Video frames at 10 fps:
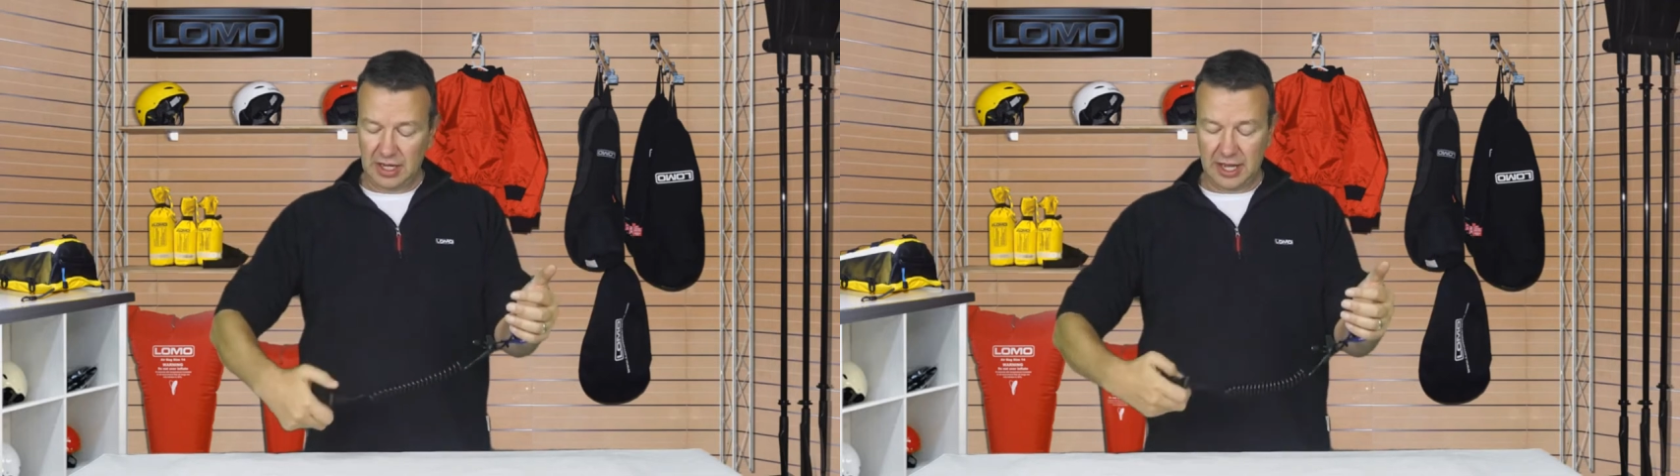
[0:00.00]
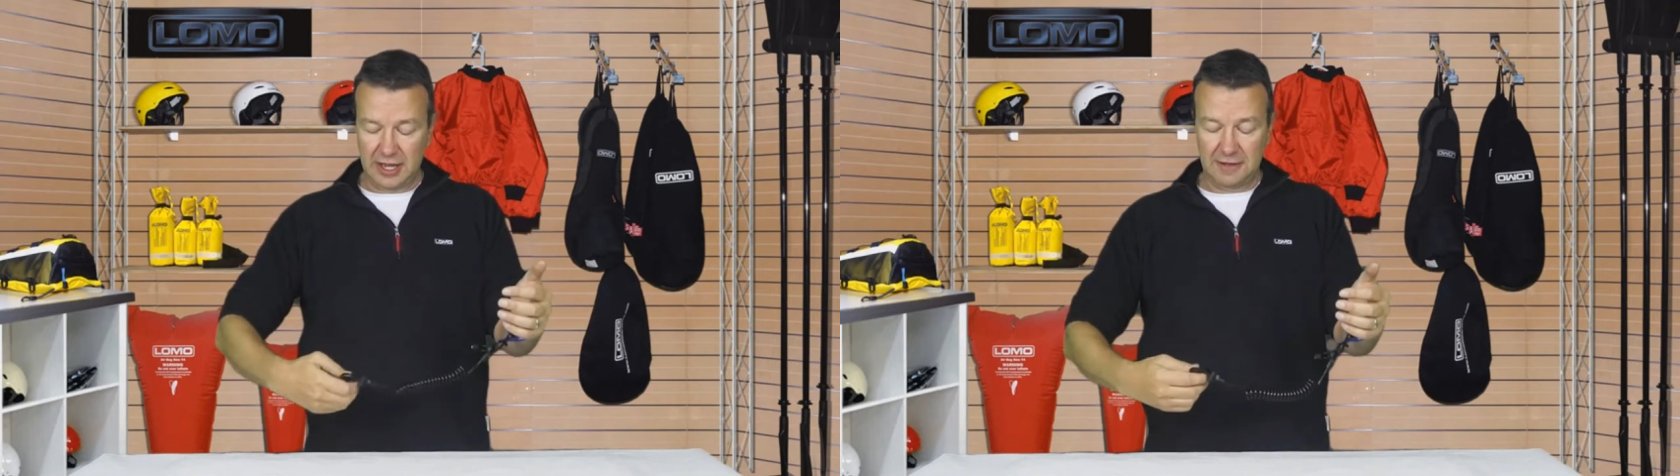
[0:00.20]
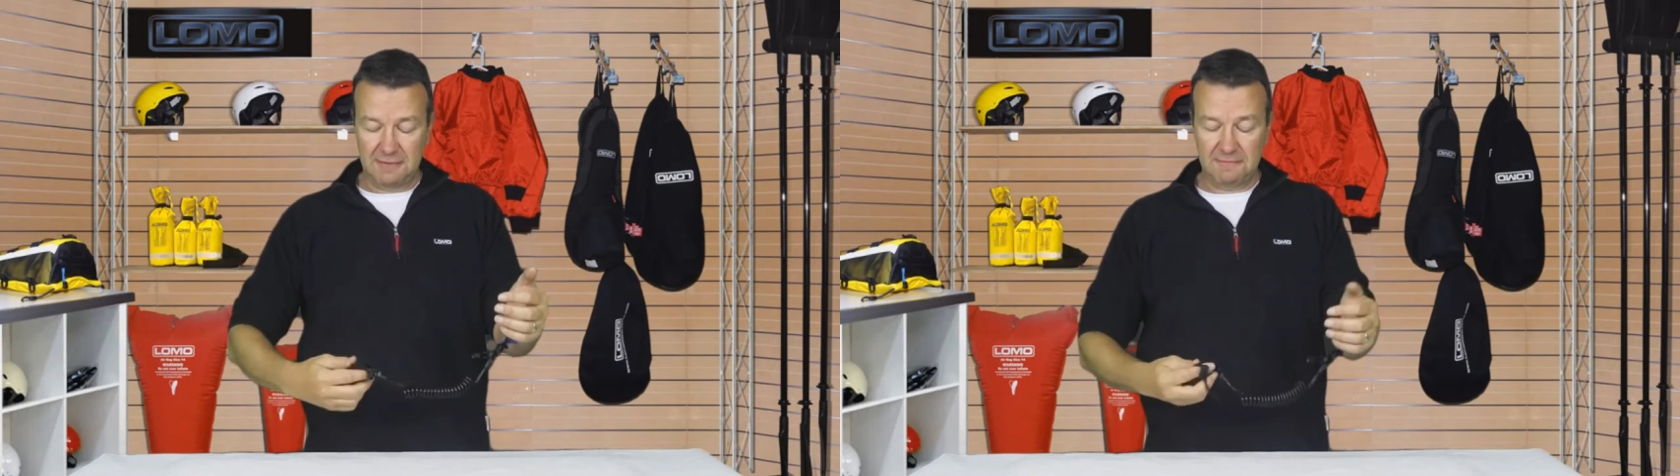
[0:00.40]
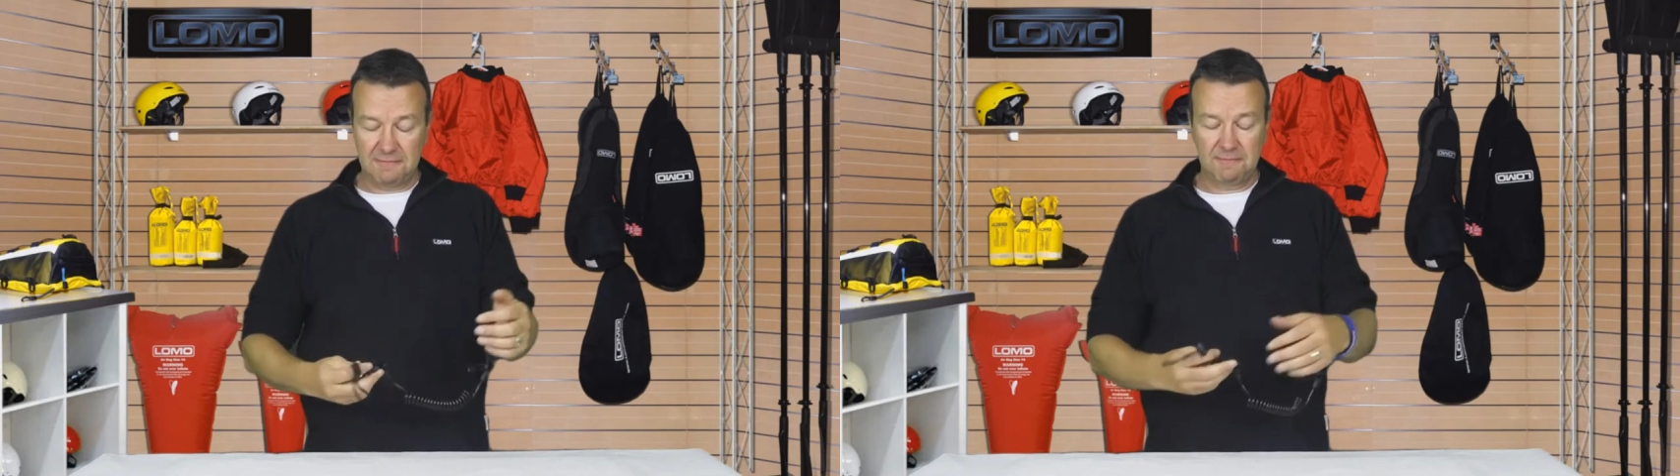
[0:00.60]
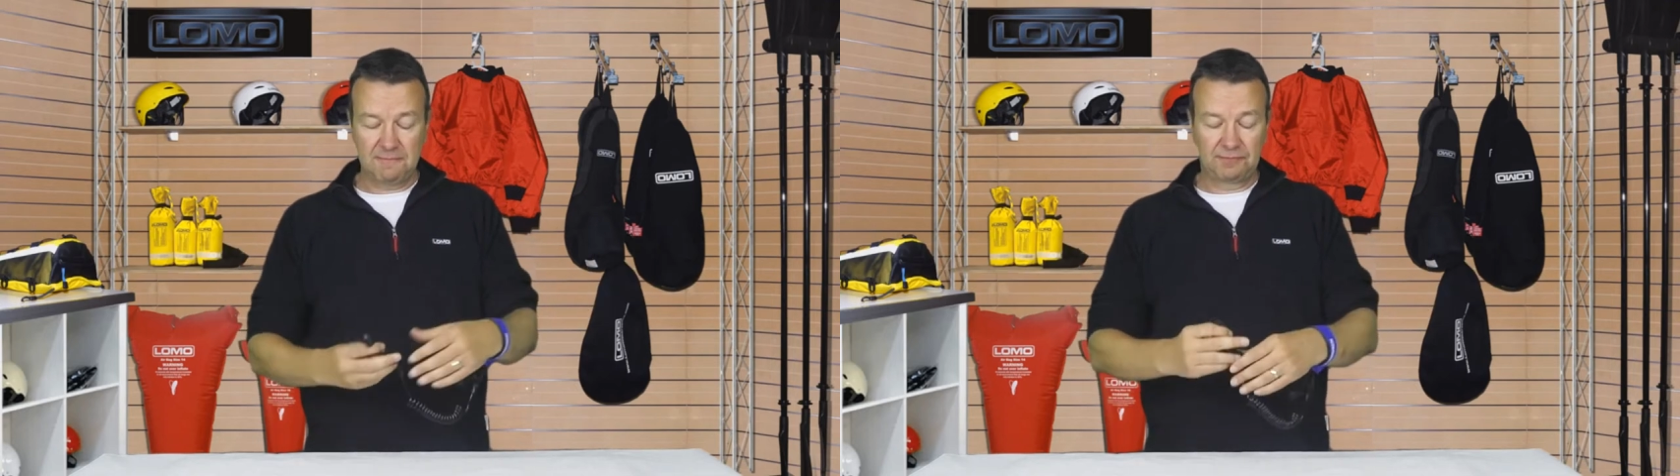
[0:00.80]

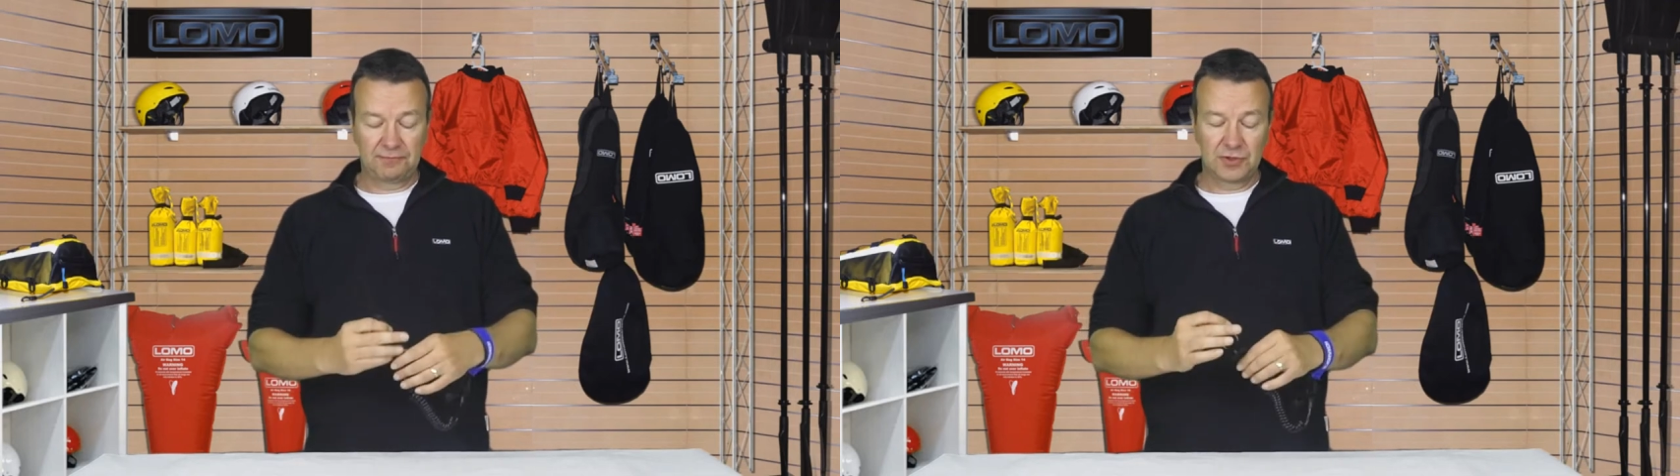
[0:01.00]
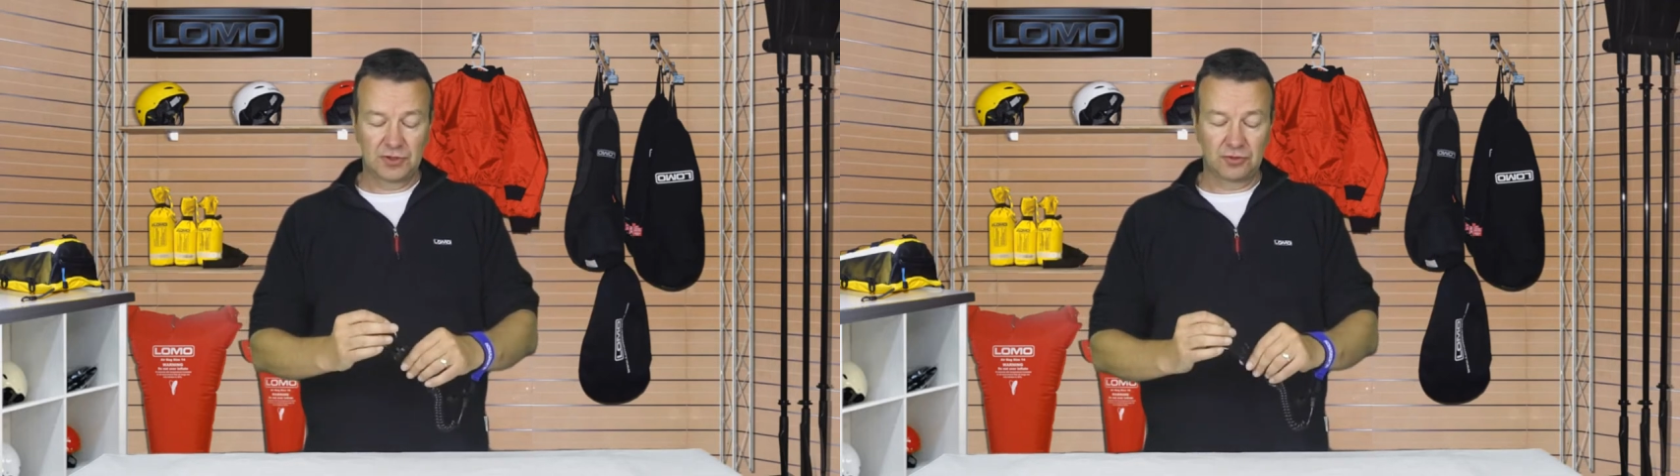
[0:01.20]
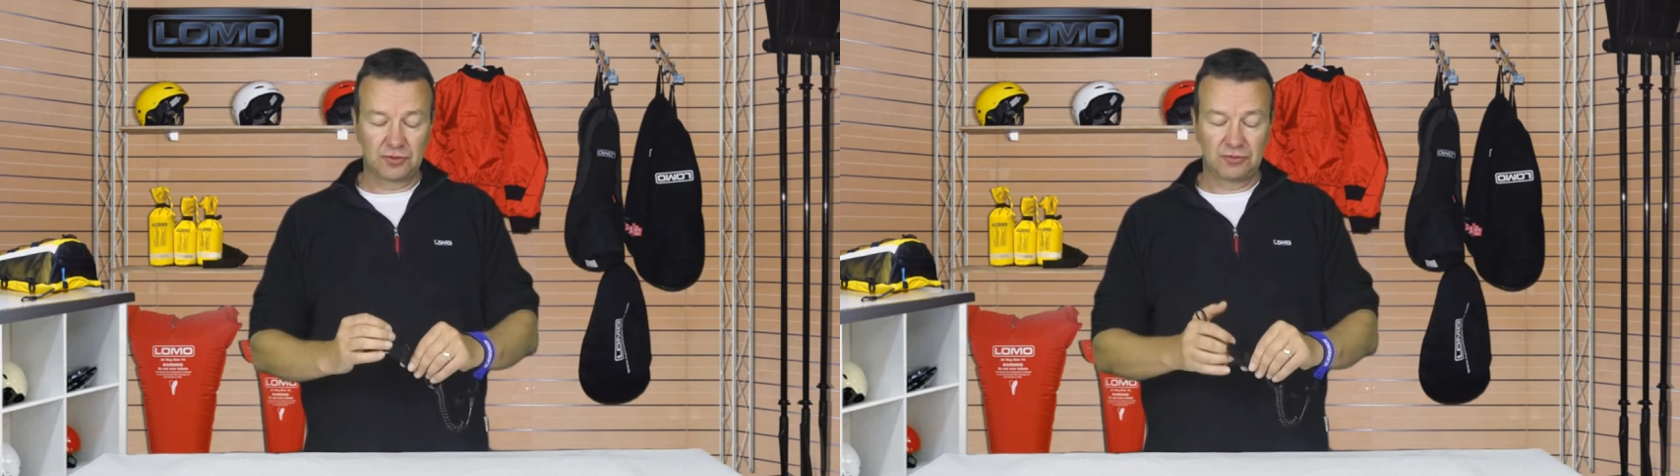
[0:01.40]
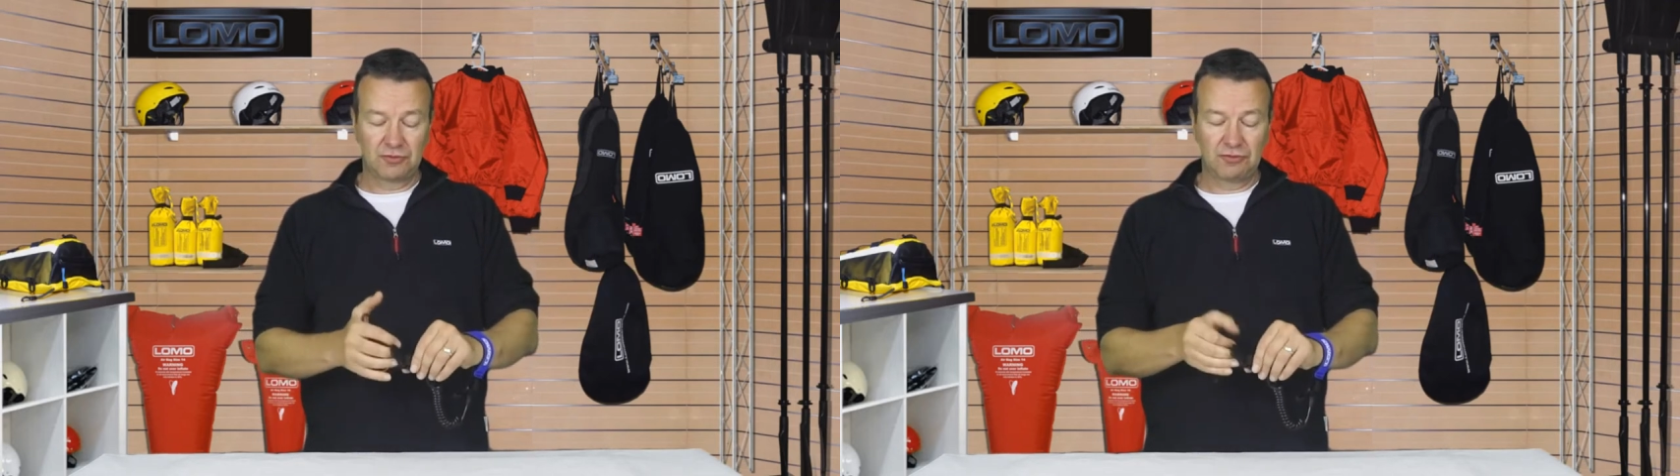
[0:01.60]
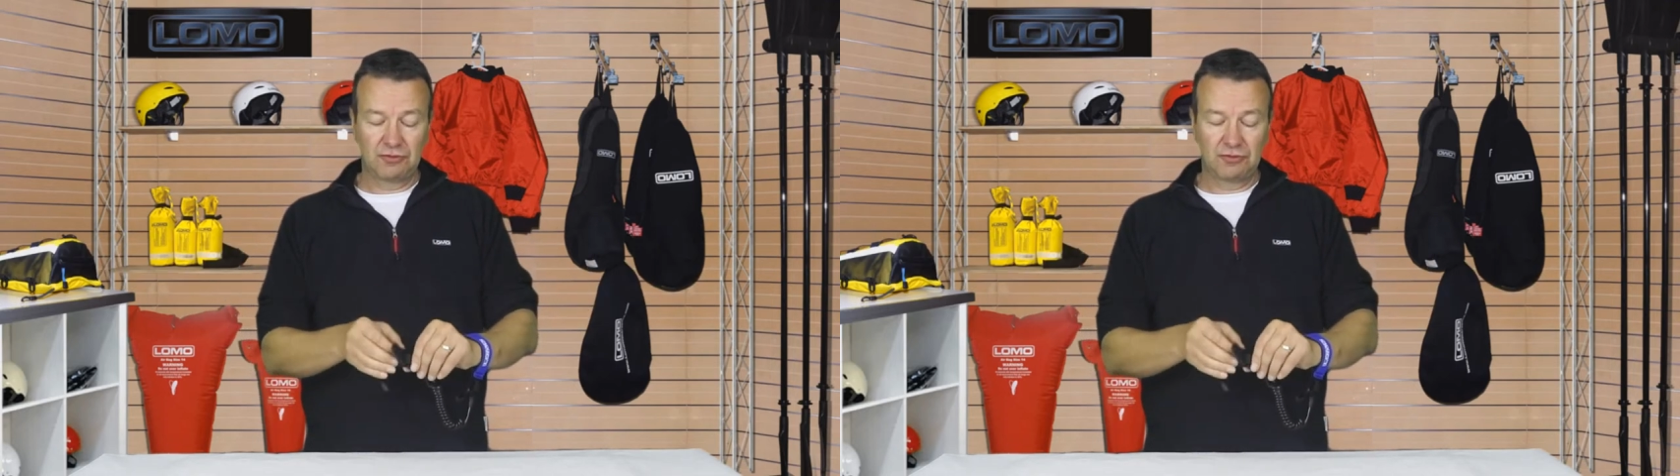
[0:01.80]
Um, so